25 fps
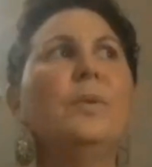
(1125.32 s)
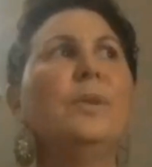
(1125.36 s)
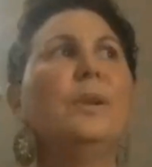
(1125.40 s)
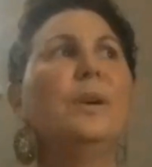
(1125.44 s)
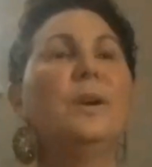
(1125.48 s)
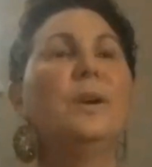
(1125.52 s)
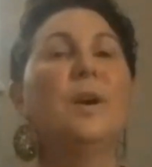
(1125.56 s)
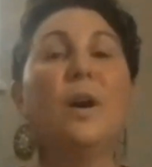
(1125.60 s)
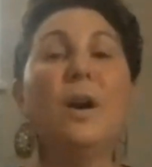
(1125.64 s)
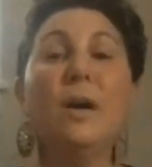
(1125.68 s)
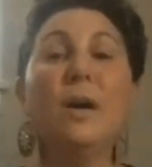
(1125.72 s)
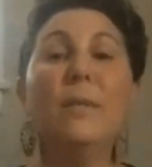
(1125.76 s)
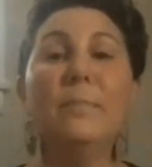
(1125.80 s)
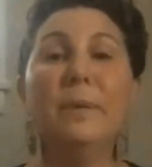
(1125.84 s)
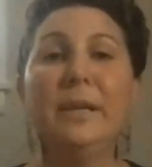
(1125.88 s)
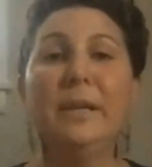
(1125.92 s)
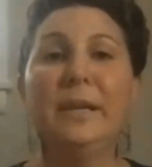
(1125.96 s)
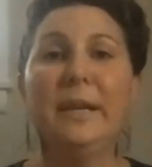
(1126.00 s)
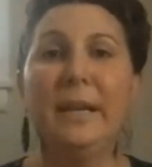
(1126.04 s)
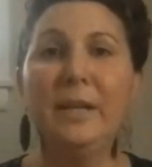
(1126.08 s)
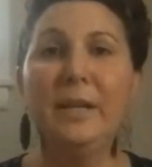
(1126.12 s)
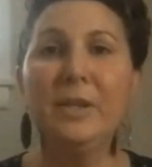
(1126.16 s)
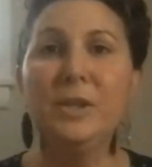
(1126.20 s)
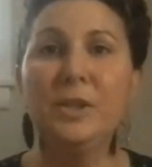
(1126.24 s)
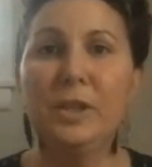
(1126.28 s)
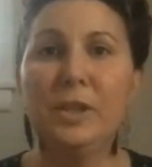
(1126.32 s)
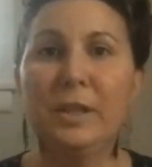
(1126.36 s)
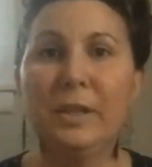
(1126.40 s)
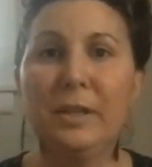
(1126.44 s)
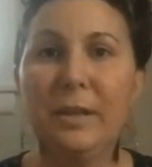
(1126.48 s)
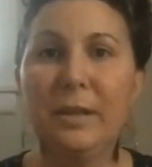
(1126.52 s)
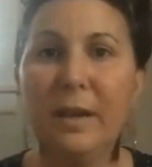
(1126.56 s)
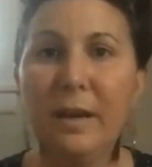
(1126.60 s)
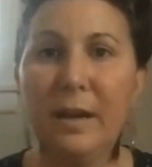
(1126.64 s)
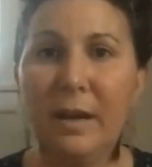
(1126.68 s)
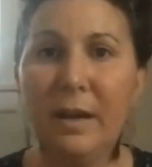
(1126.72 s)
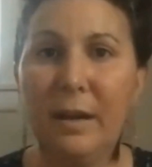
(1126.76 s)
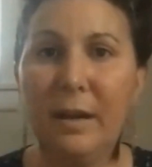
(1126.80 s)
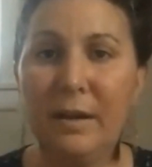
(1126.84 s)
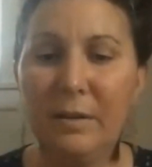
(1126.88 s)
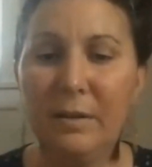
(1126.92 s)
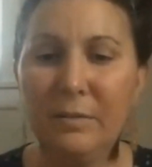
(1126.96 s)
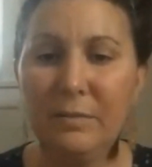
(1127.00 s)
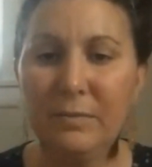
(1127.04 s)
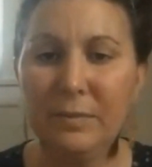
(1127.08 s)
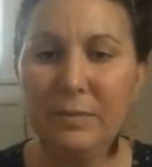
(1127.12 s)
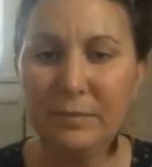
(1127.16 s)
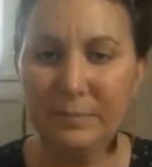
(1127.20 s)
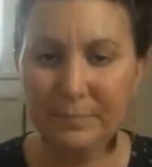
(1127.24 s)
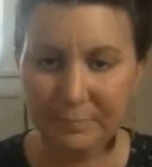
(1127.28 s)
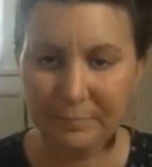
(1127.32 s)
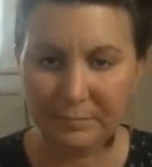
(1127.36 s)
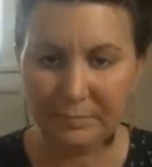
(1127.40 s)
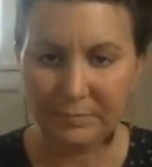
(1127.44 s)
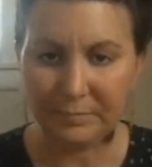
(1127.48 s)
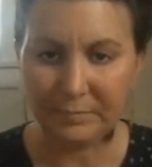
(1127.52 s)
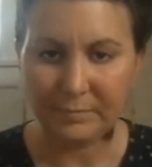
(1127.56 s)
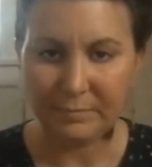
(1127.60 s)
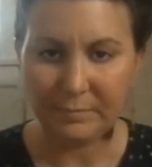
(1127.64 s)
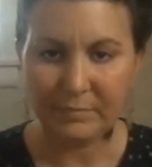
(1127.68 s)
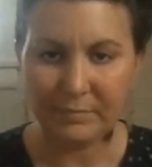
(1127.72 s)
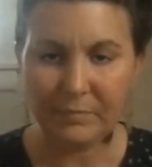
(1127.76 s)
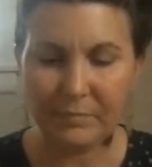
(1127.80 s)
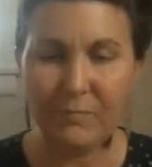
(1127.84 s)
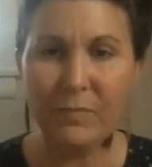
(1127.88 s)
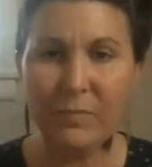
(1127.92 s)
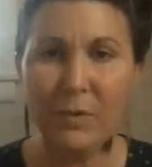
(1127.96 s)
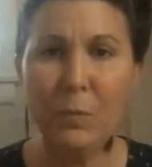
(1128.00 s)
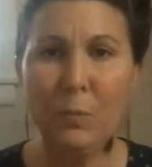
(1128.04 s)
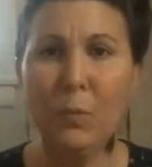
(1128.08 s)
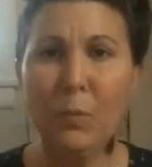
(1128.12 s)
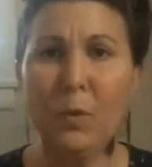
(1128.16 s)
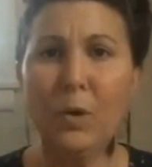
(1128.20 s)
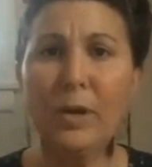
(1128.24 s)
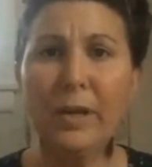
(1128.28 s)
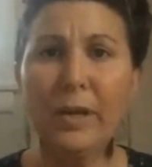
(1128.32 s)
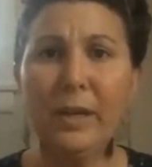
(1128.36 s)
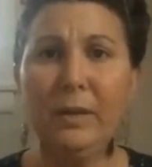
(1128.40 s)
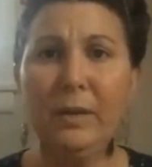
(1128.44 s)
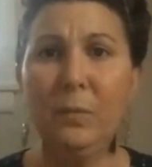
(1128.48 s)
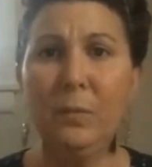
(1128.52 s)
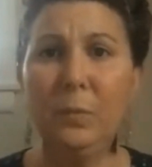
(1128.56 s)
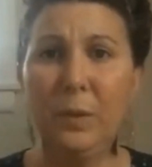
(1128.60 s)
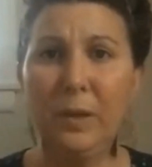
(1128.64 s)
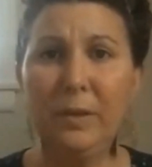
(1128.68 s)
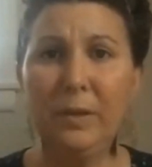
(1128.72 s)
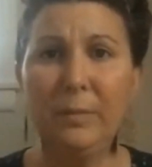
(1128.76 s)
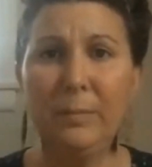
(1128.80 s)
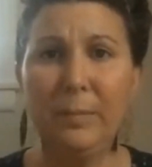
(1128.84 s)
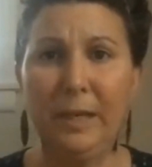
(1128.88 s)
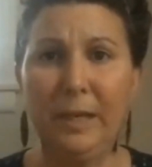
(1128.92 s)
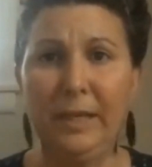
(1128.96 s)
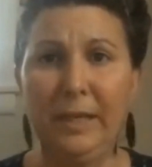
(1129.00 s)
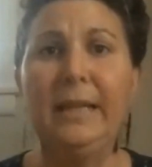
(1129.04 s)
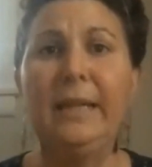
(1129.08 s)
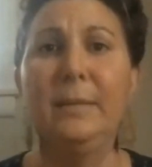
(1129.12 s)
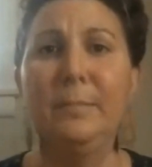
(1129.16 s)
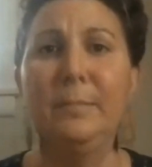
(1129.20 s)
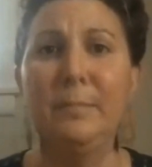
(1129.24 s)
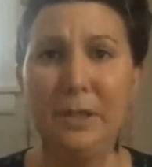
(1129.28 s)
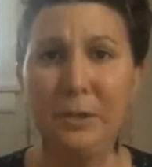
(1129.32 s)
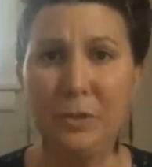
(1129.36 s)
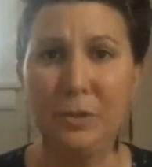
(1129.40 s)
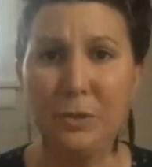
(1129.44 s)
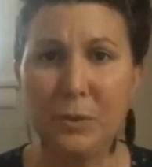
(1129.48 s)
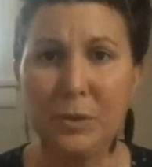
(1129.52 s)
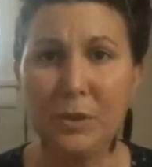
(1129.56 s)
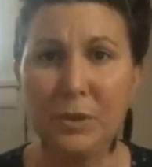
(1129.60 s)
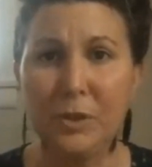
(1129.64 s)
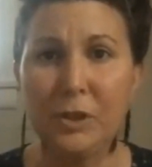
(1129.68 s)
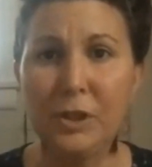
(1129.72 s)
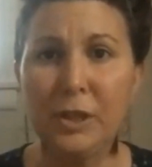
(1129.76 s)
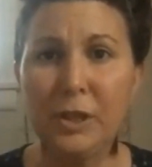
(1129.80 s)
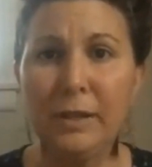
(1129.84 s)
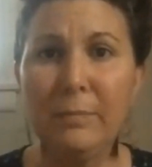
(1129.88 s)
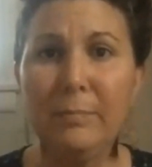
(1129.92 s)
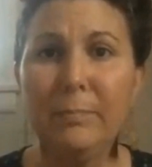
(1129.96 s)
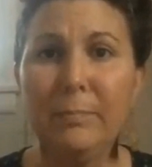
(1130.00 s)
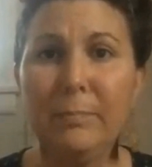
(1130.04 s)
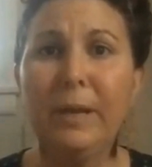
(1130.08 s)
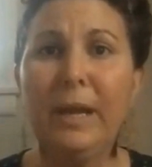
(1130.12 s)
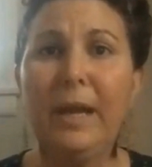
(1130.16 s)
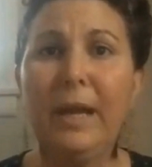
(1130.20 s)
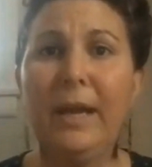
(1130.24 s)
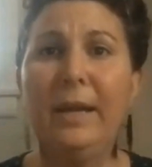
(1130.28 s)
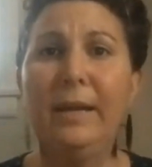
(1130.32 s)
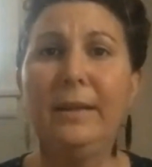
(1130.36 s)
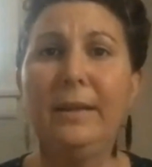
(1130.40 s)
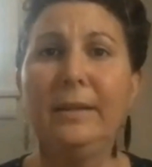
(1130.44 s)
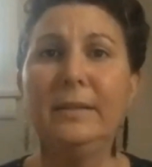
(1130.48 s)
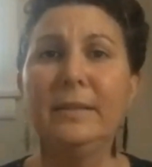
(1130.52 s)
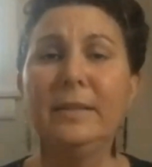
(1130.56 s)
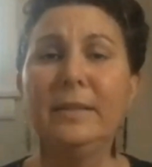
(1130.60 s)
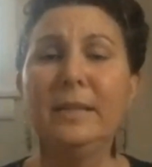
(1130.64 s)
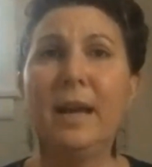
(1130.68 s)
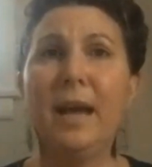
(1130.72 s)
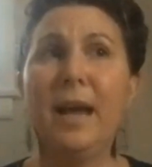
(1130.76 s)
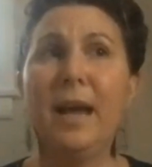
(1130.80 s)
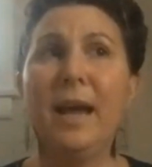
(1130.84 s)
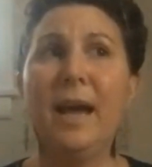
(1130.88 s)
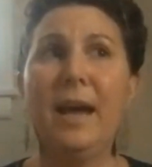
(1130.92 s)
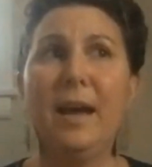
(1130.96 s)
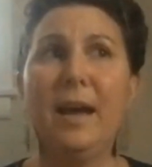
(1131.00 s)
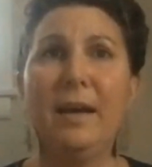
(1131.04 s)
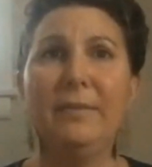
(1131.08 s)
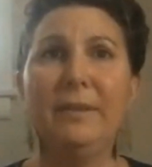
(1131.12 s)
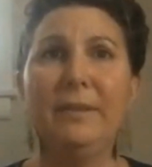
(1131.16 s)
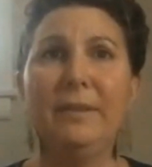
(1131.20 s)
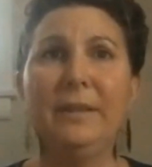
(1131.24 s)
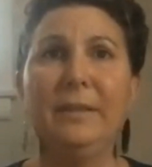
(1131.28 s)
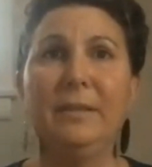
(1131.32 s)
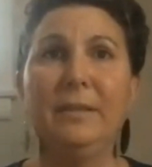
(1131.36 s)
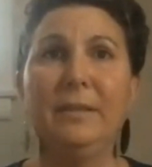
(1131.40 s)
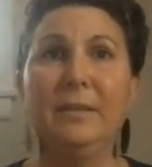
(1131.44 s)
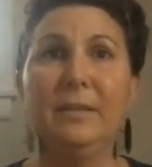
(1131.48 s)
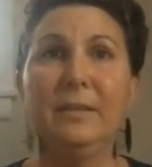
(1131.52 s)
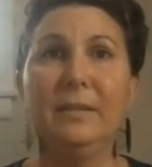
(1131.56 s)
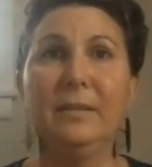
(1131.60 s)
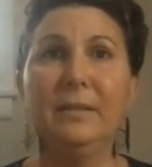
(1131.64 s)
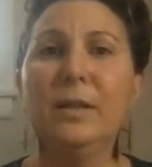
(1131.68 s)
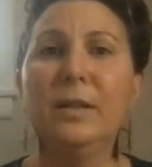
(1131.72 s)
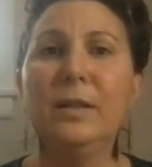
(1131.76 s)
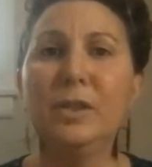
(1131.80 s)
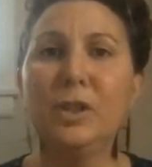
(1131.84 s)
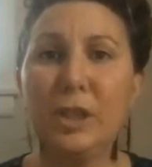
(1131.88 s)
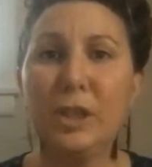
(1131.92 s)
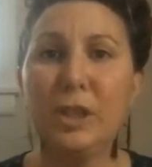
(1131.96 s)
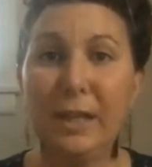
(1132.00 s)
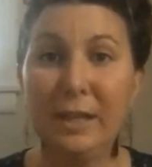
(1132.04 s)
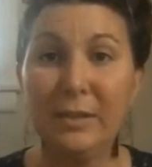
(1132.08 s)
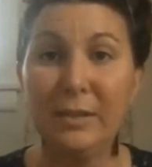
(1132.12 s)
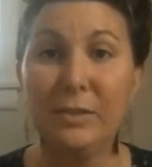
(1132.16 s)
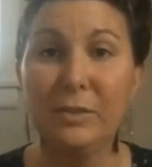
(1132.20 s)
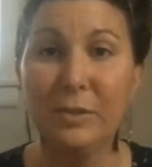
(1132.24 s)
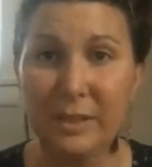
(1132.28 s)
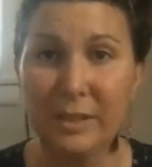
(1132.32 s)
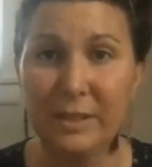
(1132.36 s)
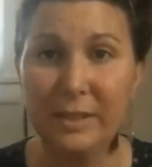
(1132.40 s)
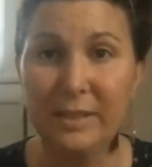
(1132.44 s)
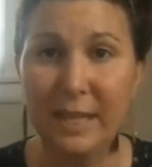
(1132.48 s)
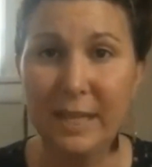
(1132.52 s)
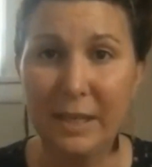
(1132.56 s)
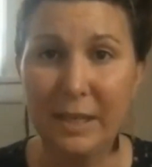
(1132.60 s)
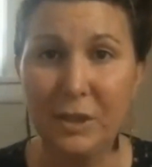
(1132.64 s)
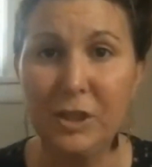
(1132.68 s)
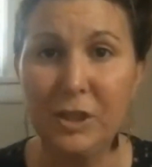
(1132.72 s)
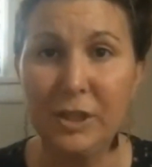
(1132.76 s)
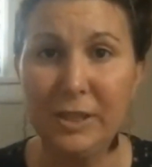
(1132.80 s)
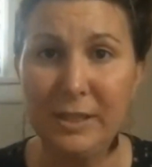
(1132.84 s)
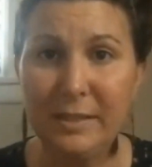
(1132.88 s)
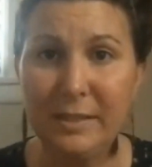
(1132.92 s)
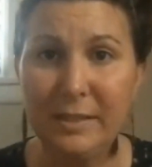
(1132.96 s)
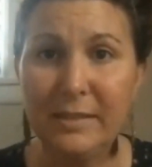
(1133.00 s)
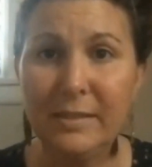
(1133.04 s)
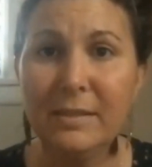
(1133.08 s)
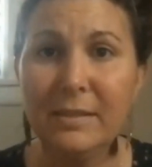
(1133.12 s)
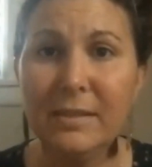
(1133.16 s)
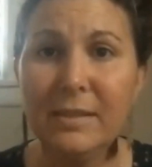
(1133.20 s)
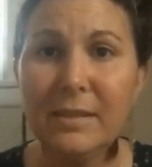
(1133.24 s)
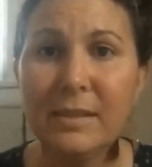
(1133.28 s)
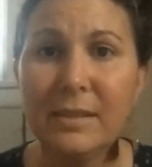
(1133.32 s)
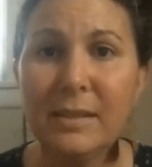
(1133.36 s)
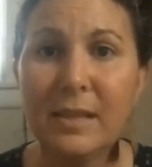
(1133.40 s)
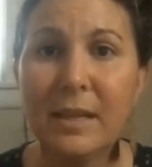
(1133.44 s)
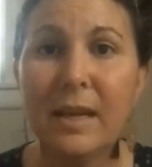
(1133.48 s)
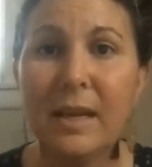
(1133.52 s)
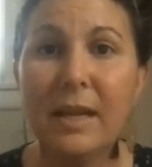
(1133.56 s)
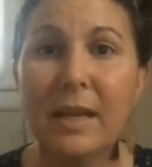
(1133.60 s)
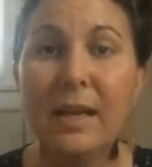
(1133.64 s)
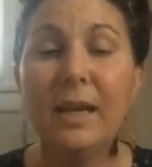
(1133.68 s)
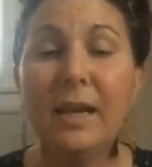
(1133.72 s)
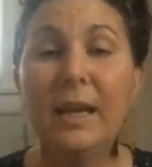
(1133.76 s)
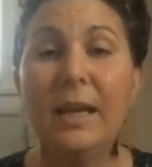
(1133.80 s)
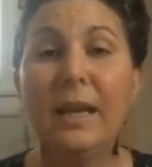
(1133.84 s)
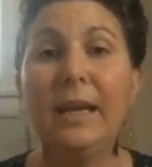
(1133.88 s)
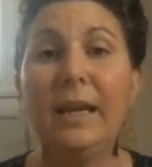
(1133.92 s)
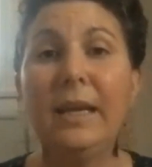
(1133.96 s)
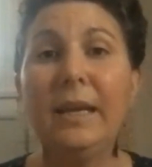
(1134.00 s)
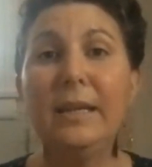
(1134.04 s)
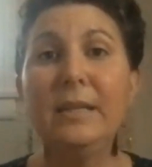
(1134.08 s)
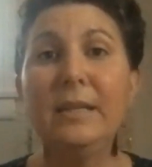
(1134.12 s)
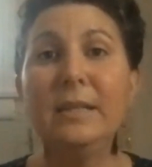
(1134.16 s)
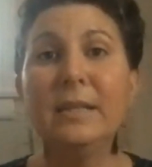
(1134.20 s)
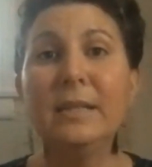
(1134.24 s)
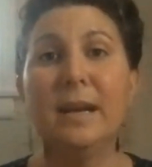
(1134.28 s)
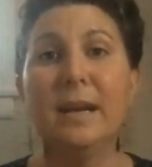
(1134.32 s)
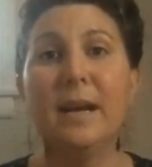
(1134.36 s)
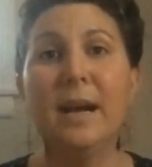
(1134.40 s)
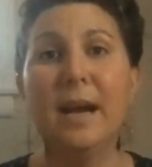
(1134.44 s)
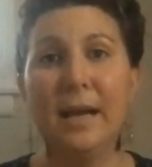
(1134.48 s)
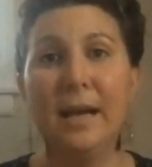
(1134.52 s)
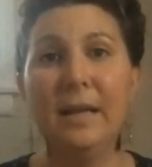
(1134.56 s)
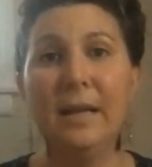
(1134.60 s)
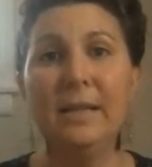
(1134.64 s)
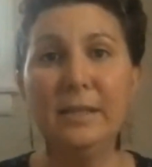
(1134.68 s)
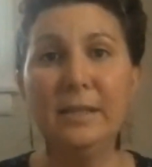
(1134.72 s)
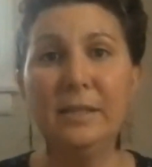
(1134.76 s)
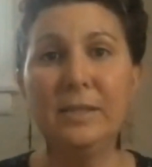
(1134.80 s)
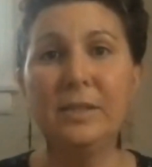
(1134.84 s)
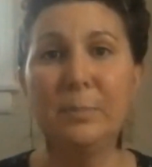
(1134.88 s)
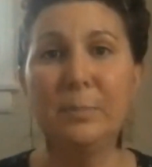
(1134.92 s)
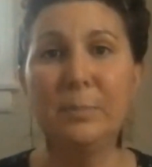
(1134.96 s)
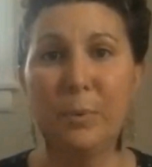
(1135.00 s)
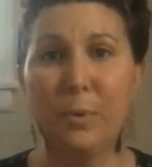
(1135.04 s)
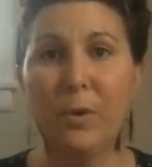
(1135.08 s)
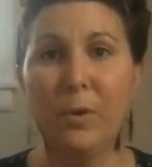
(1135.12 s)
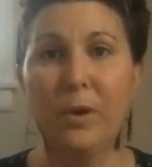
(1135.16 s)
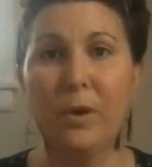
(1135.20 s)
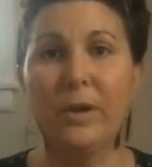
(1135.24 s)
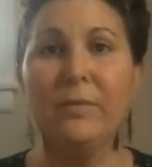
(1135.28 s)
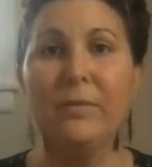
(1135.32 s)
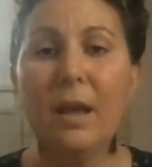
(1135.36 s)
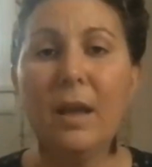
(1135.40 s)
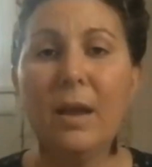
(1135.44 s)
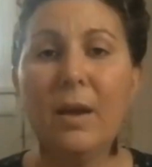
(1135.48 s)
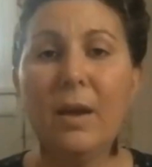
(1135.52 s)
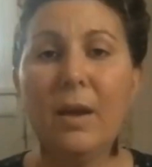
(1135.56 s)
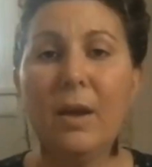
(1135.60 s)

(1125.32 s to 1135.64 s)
combination of working with me in a mentorship and having channeled sessions is highly supportive.